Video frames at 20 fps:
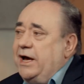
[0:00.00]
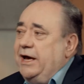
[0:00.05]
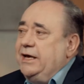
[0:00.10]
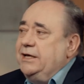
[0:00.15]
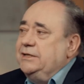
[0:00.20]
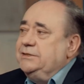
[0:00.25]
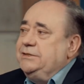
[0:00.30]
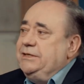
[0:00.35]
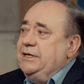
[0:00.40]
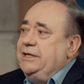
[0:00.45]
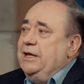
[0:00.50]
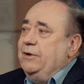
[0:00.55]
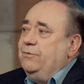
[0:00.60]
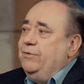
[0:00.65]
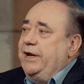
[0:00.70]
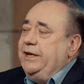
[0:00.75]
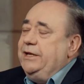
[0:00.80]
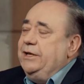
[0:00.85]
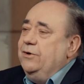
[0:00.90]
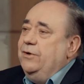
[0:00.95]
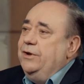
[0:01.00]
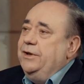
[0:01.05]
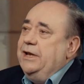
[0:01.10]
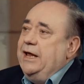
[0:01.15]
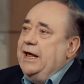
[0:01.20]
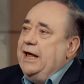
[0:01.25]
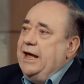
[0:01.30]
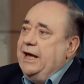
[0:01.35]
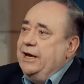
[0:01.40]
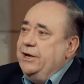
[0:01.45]
I can see that writing on
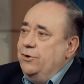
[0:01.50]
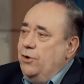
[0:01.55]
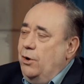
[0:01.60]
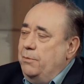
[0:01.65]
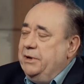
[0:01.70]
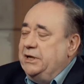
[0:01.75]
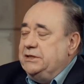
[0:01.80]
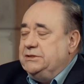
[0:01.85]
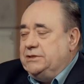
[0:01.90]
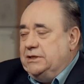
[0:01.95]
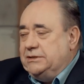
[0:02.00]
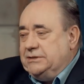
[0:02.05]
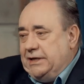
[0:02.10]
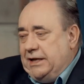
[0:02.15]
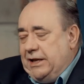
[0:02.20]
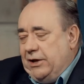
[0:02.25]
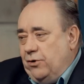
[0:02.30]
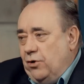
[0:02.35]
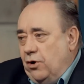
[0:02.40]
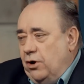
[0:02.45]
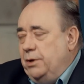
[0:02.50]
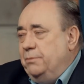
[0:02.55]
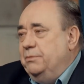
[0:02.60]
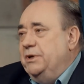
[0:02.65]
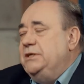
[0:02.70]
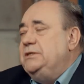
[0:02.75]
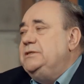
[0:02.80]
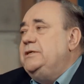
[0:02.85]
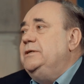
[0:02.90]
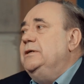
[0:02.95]
economics as an
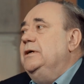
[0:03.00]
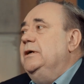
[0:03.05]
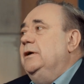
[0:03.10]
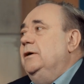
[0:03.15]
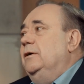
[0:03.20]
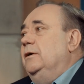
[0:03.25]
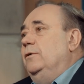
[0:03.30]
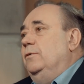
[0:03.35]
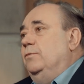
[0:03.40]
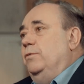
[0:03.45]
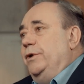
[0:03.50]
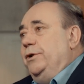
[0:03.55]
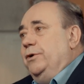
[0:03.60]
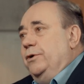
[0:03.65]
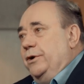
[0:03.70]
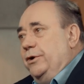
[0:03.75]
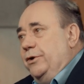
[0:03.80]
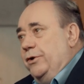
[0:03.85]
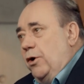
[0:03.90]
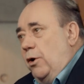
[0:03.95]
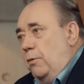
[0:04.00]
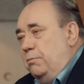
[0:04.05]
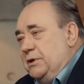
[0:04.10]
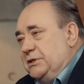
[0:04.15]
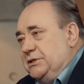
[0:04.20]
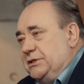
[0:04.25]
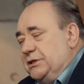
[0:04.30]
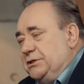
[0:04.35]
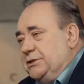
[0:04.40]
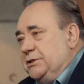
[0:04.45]
economist, when you're on the
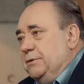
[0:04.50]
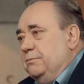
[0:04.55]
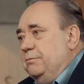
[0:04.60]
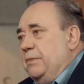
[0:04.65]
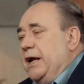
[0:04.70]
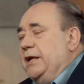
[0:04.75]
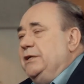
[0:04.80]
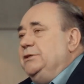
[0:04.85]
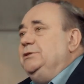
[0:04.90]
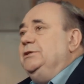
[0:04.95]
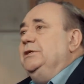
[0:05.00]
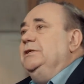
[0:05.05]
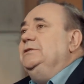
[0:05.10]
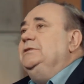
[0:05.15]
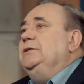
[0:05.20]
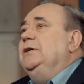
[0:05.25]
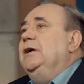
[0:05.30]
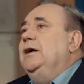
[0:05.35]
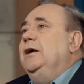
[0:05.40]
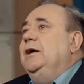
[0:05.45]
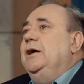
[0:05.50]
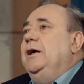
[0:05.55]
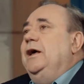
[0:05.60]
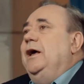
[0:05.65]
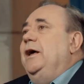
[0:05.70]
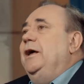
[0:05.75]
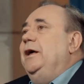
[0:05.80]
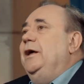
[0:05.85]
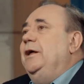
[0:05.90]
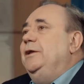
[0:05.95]
opposition benches.
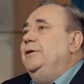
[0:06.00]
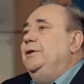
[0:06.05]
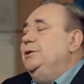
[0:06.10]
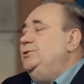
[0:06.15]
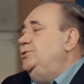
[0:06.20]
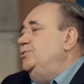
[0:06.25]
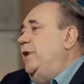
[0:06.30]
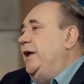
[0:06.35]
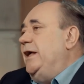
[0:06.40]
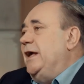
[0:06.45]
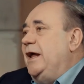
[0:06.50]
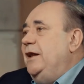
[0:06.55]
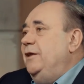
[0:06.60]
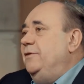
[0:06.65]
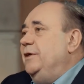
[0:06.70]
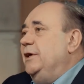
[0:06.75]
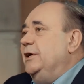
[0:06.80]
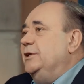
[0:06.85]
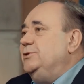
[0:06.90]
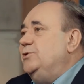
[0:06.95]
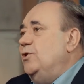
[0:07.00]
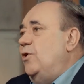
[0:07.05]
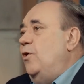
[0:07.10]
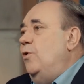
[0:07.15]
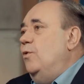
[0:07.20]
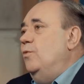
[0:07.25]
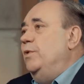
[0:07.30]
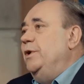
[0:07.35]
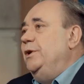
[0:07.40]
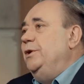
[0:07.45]
Did you write anything at
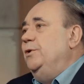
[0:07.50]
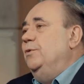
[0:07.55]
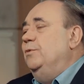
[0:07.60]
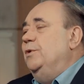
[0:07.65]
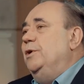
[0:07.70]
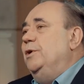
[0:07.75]
all when you